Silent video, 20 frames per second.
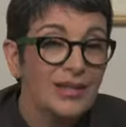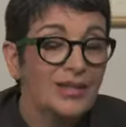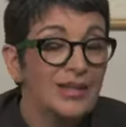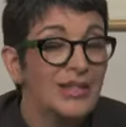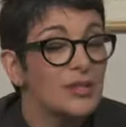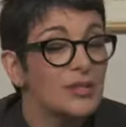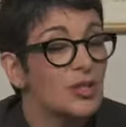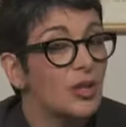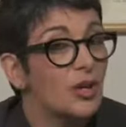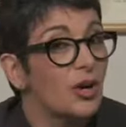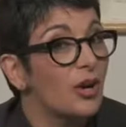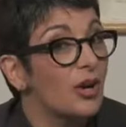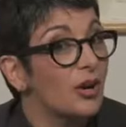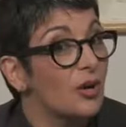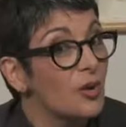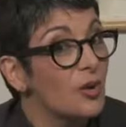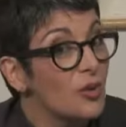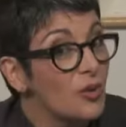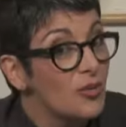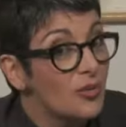unless you're
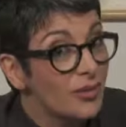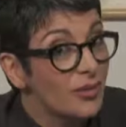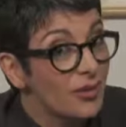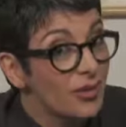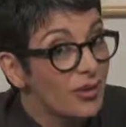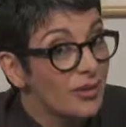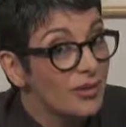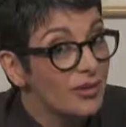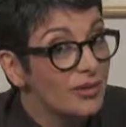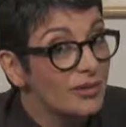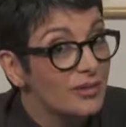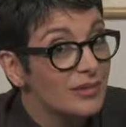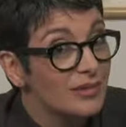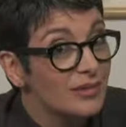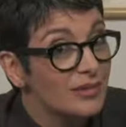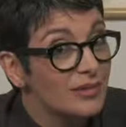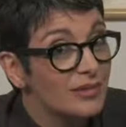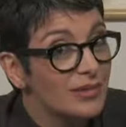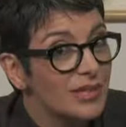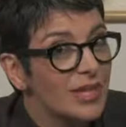hungover,
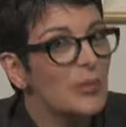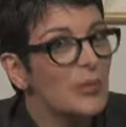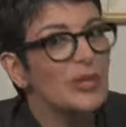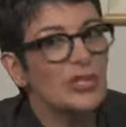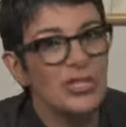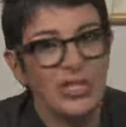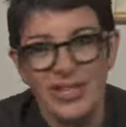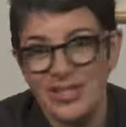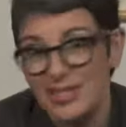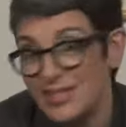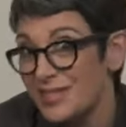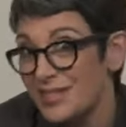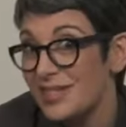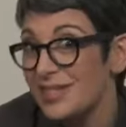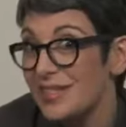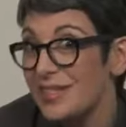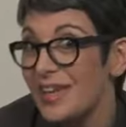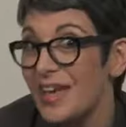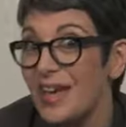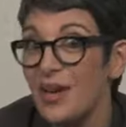in which case it
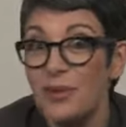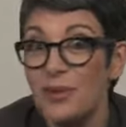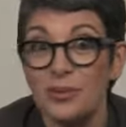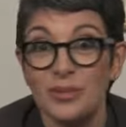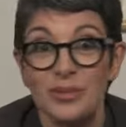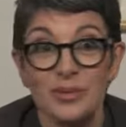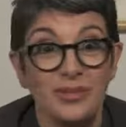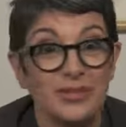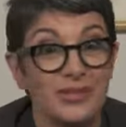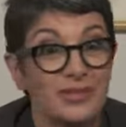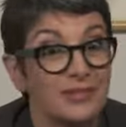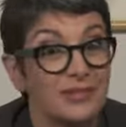doesn't count.